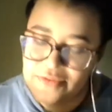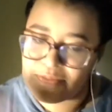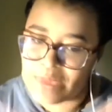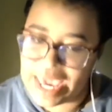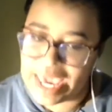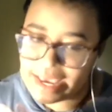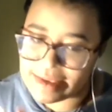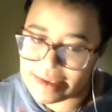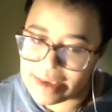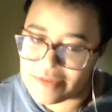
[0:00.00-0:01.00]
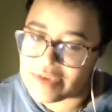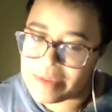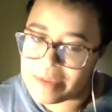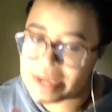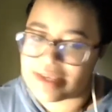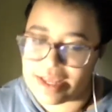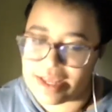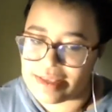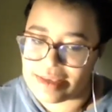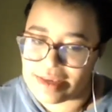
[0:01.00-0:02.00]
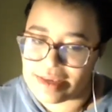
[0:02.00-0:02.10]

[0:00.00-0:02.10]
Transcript: pace, if that makes sense.